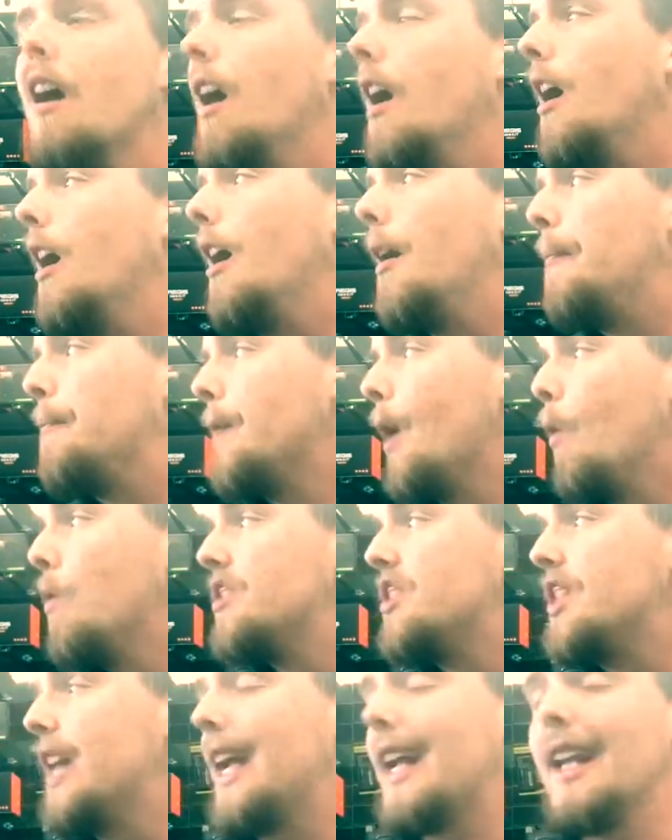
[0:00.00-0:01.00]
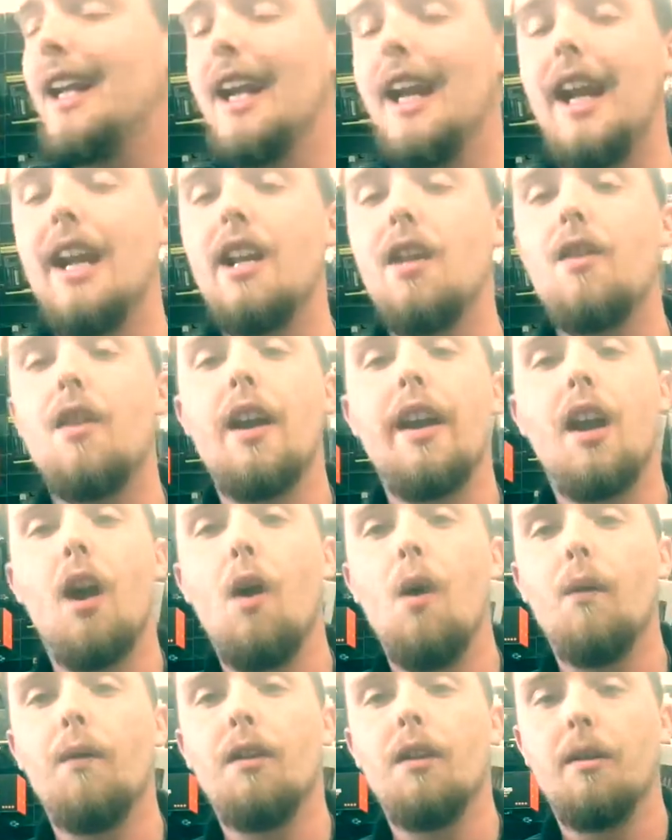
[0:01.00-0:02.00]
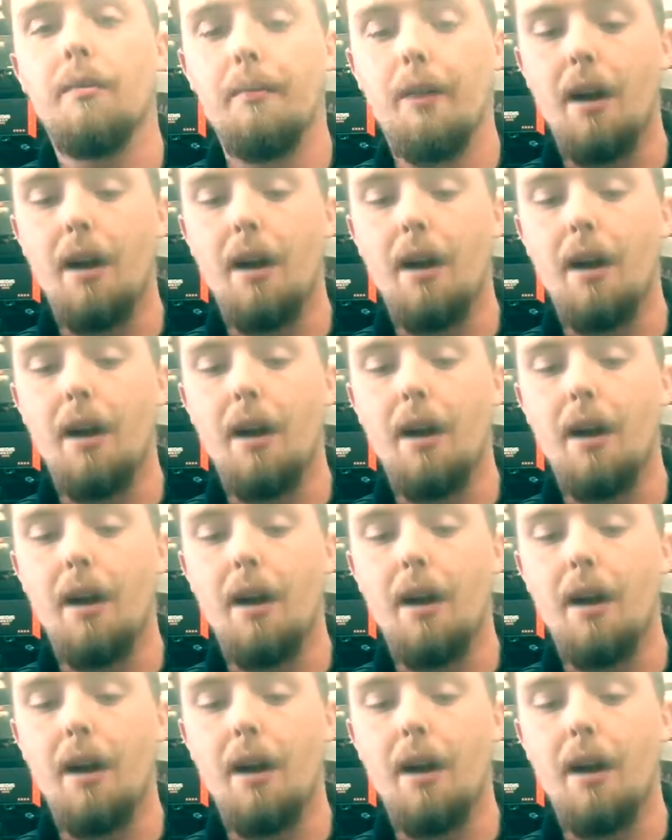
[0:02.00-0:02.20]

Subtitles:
anything over